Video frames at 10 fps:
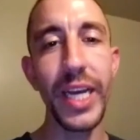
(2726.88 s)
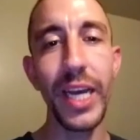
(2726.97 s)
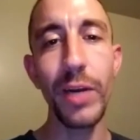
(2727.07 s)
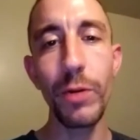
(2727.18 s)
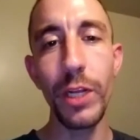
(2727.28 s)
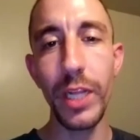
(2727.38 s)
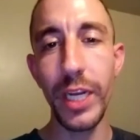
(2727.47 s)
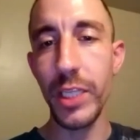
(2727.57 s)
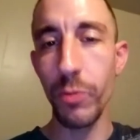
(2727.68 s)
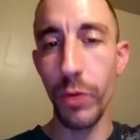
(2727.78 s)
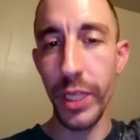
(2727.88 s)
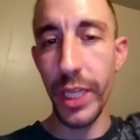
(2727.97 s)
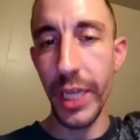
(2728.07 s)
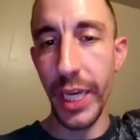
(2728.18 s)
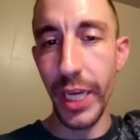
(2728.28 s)
really likes the one that
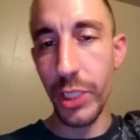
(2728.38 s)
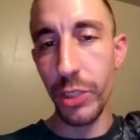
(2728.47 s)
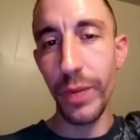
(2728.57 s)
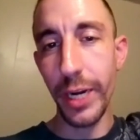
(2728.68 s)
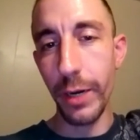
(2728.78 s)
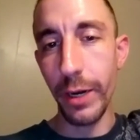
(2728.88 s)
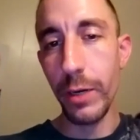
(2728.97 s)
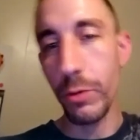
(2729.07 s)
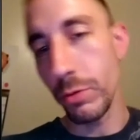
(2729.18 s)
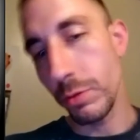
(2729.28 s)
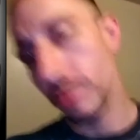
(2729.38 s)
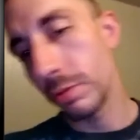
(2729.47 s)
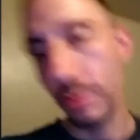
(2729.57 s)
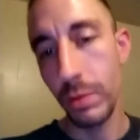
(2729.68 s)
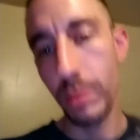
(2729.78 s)
hangs you by your ankles.
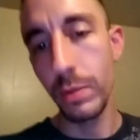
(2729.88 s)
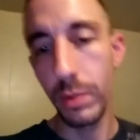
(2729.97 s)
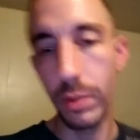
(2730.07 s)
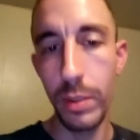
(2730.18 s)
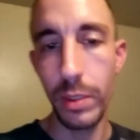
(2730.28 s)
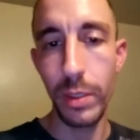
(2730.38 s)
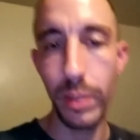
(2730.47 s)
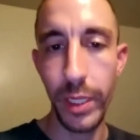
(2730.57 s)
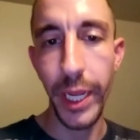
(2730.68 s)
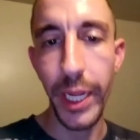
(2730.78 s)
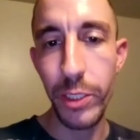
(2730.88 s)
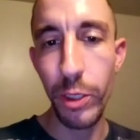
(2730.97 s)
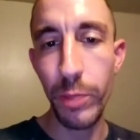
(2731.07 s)
Like hangs you down by